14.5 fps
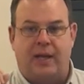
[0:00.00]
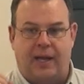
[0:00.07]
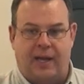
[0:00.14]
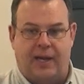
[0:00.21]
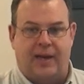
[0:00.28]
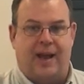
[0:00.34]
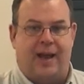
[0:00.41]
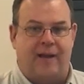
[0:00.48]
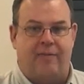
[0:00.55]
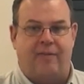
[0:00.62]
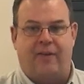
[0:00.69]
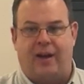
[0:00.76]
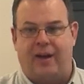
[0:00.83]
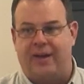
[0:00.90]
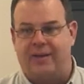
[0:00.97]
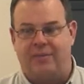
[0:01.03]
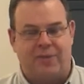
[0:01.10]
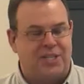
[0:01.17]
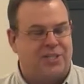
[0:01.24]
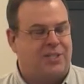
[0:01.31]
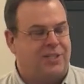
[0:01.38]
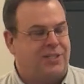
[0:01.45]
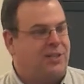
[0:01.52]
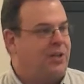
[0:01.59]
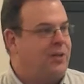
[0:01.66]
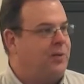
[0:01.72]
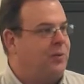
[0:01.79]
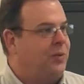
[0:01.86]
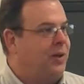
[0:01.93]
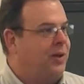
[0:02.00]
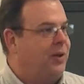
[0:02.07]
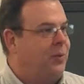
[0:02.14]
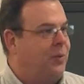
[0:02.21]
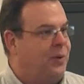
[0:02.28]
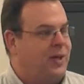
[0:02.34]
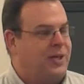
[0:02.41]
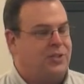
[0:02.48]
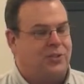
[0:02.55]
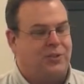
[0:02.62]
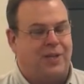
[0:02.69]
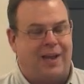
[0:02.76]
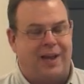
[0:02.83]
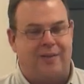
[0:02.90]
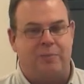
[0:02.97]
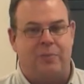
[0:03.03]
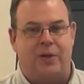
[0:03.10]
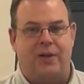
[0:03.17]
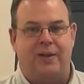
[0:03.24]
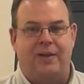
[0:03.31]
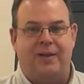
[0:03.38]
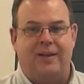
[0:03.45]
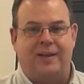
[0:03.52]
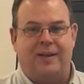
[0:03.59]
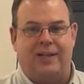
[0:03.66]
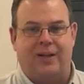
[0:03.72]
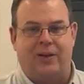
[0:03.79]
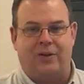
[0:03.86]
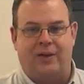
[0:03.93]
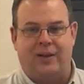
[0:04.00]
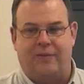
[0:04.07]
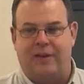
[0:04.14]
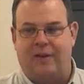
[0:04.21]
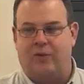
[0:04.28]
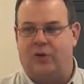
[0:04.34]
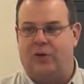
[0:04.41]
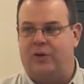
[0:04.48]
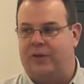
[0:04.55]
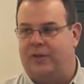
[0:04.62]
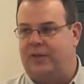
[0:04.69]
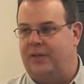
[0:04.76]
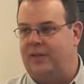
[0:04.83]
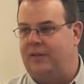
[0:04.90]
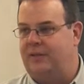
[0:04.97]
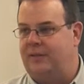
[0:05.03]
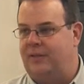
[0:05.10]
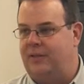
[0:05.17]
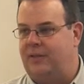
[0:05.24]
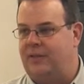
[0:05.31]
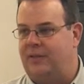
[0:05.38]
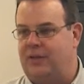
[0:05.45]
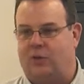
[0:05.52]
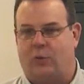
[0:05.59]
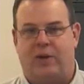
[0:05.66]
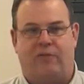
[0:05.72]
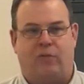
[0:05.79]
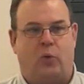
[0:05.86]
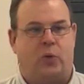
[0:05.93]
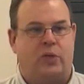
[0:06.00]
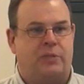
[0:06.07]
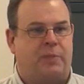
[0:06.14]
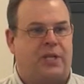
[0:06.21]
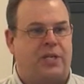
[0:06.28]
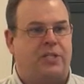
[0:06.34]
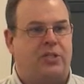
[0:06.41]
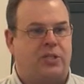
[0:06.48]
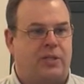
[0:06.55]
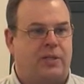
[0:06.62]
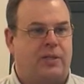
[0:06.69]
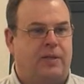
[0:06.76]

and have, I didn't mention it in the other one, I should have, but you know, have you ever heard of the 3-floor speech?